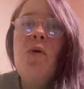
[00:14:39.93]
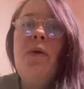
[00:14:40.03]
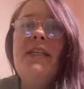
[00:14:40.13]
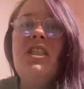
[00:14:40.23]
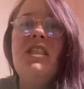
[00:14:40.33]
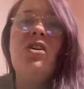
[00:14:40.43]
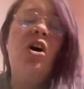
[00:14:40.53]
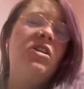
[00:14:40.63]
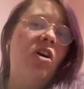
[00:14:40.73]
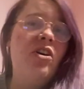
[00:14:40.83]
which is
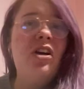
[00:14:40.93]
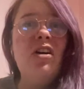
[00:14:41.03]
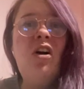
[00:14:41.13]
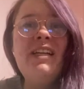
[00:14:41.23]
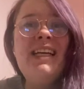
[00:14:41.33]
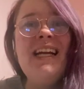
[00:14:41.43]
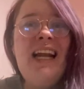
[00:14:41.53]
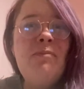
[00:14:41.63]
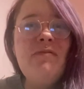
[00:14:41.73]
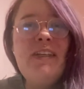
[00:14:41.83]
kind of like a kind of
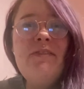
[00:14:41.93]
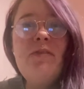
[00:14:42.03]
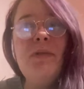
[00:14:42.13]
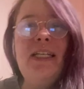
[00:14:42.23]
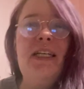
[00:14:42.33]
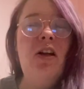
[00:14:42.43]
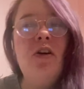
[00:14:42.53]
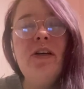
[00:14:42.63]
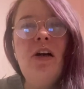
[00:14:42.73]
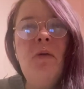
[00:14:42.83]
glam thing for me.
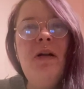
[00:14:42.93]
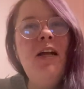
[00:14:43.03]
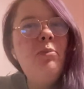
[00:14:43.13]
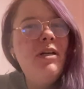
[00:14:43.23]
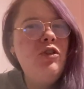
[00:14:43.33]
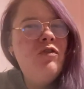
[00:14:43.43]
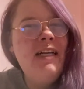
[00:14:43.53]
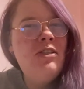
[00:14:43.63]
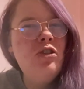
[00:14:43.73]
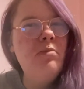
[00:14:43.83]
Like, I'm a little bit
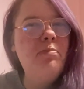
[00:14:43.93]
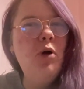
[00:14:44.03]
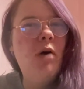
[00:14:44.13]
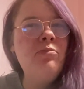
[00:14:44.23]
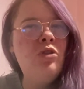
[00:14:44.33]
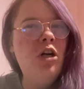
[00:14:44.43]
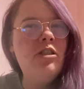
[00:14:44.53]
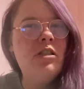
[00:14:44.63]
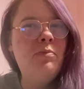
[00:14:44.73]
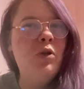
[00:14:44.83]
dressed up, but I'm
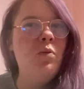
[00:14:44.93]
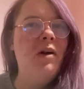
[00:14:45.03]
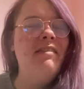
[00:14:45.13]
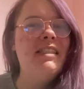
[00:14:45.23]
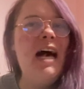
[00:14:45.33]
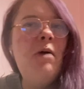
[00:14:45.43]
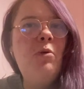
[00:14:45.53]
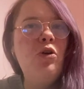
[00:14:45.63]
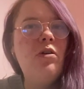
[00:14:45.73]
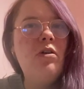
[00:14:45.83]
not to the point where it's out
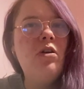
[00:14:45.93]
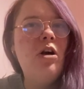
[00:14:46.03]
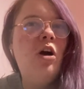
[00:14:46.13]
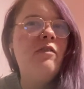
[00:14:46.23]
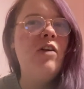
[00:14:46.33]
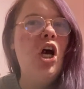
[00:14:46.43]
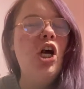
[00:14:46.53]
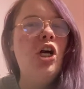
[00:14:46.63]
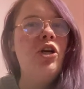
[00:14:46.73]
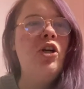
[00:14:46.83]
my kind of,
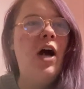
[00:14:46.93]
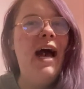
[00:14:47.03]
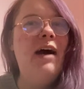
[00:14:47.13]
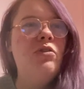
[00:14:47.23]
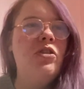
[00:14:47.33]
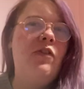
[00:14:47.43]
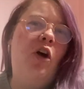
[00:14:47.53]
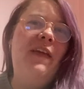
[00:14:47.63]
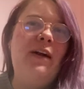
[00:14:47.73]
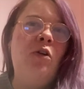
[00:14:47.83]
not out of
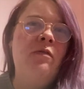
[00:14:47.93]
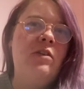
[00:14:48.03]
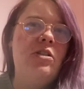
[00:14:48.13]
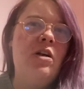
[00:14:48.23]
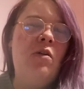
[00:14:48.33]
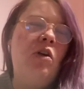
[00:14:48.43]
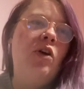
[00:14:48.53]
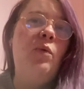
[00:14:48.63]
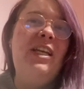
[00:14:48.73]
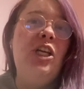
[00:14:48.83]
like that comfort zone,
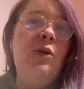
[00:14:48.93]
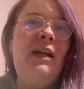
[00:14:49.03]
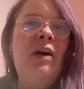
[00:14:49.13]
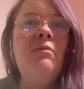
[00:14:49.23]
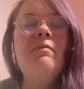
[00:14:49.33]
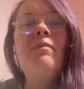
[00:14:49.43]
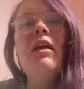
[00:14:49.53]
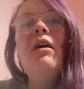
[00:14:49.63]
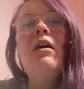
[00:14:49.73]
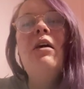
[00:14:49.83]
like when you're going out.
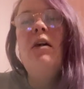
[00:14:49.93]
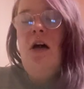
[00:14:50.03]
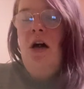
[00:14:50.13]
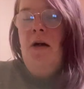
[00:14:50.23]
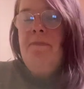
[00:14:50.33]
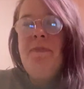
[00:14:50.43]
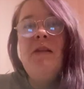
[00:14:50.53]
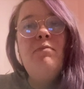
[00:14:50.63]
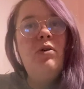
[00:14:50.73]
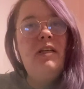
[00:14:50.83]

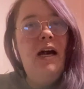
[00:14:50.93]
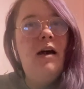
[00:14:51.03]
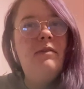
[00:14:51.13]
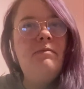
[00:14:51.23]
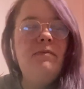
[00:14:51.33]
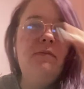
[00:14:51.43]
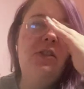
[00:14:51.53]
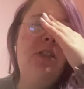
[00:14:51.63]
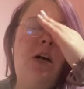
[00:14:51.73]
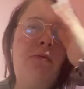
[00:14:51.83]
But yeah,
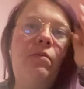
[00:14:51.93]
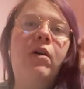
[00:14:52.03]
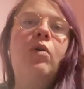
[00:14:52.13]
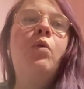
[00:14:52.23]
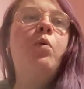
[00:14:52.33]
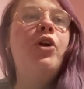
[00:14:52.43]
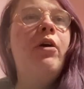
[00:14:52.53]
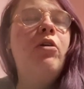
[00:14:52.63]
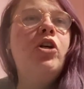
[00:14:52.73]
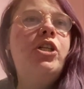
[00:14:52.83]
so
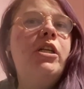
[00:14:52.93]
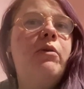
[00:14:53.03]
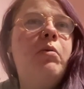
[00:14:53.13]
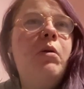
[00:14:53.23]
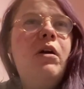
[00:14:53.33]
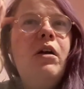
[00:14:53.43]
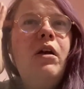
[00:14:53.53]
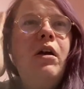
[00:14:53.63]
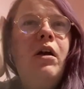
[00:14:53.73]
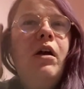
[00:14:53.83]
I could
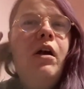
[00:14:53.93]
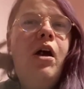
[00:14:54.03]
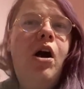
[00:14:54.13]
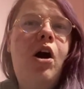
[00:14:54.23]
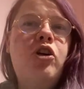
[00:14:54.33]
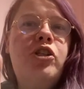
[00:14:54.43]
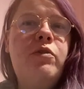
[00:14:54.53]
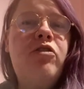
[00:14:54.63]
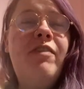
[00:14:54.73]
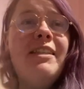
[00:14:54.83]
do
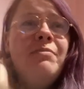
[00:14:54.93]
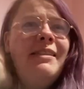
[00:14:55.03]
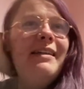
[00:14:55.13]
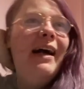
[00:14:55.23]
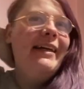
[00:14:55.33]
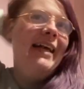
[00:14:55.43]
a Christmas Day